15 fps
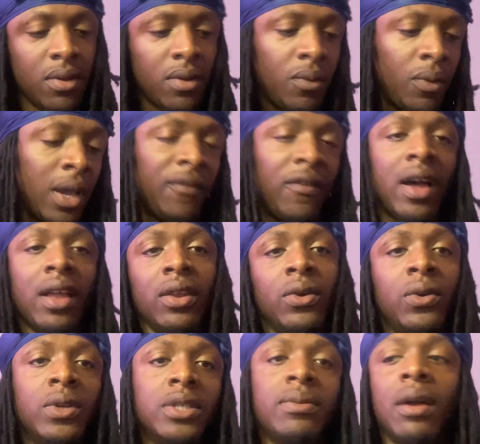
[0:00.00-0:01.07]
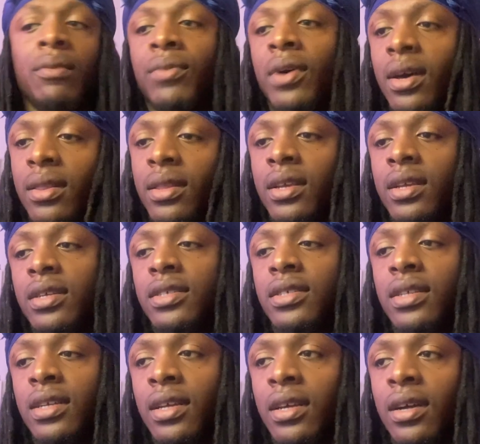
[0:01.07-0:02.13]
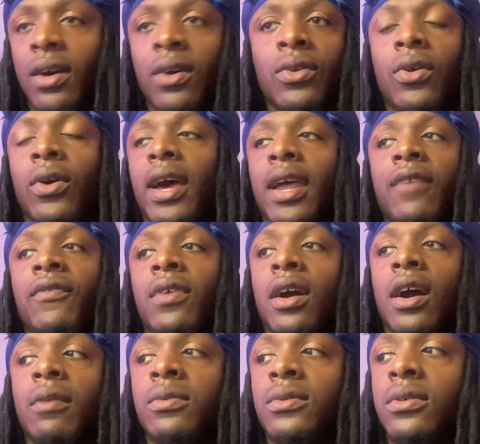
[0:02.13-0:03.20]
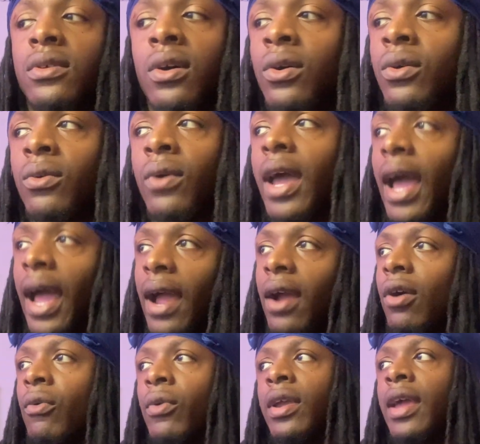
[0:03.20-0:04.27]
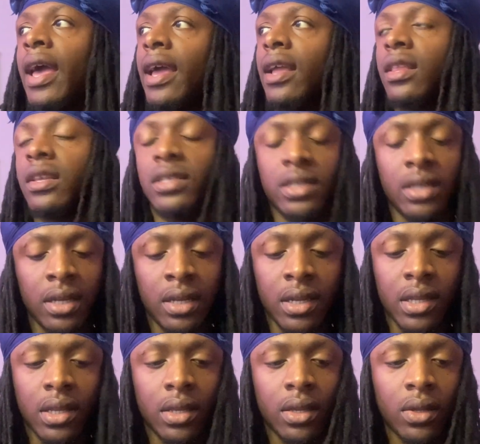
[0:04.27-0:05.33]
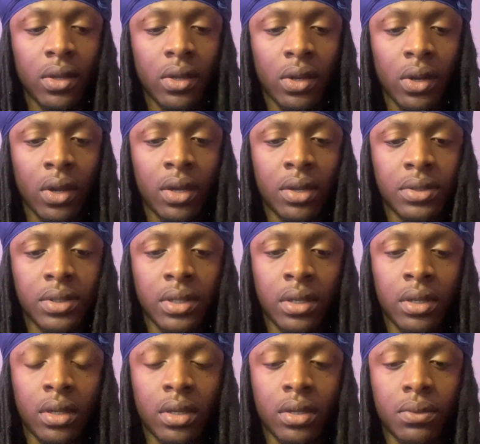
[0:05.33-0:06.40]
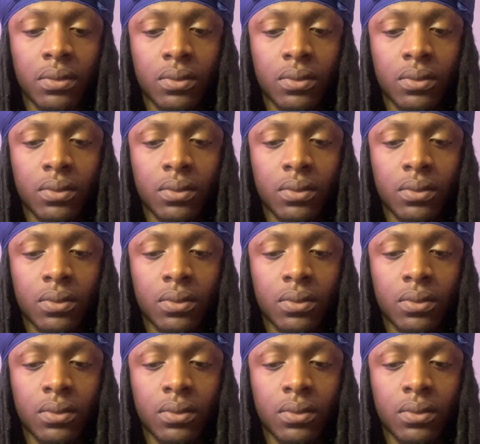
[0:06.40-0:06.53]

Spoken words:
well, if I lose my brother and shit, I don't know how the fuck I was gonna act or react and shit. You know what I'm saying?